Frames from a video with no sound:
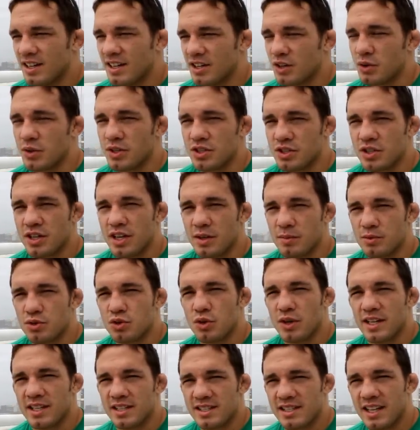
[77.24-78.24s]
Chris helped
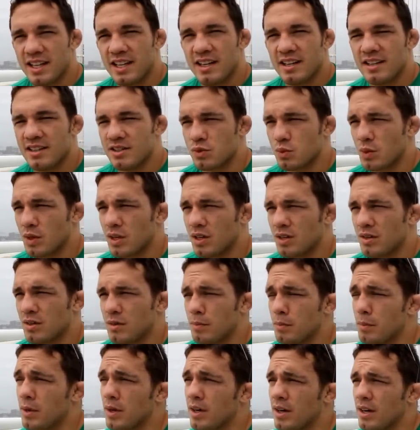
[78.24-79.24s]
translate it as well,
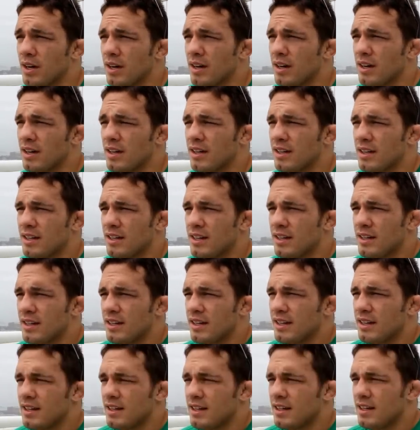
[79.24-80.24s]
but
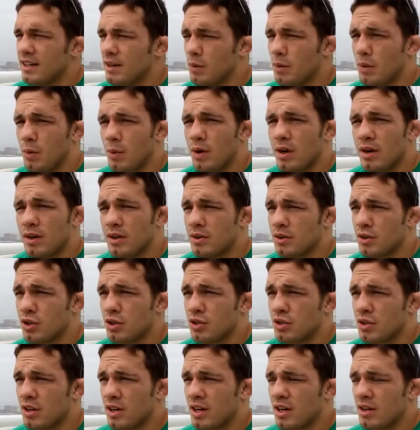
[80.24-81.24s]
it went well. Good
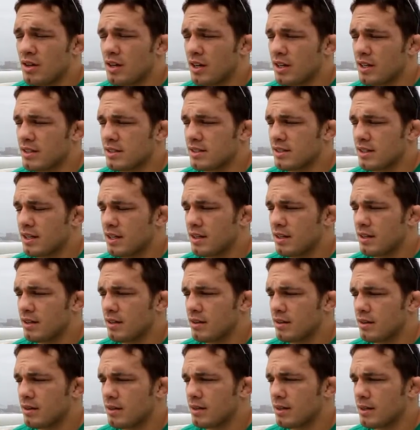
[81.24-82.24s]
turnout, like I said.
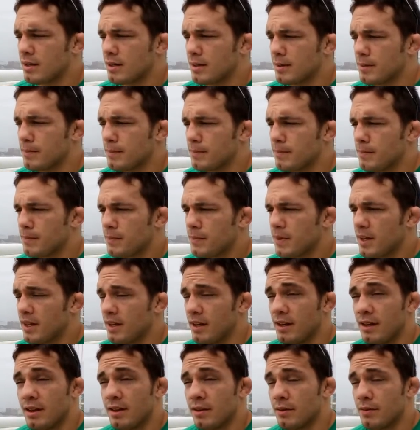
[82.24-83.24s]

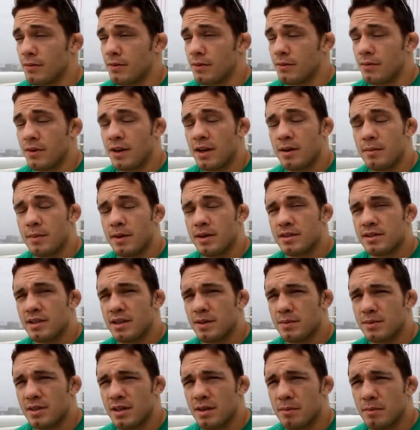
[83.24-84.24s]
The fan base
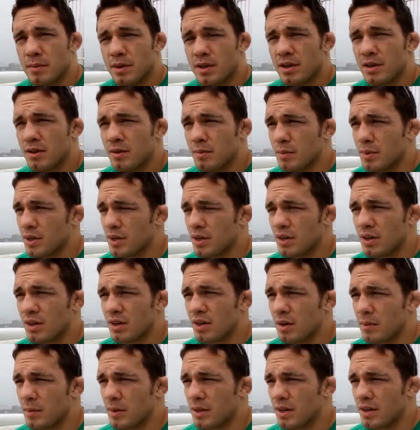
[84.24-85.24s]
keeps getting bigger and bigger,
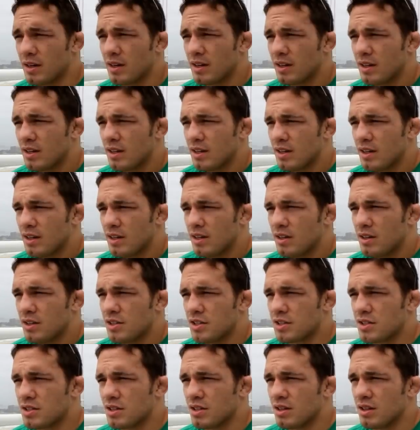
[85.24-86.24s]
and
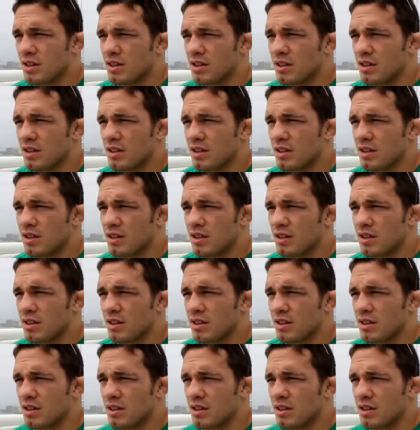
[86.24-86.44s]
just you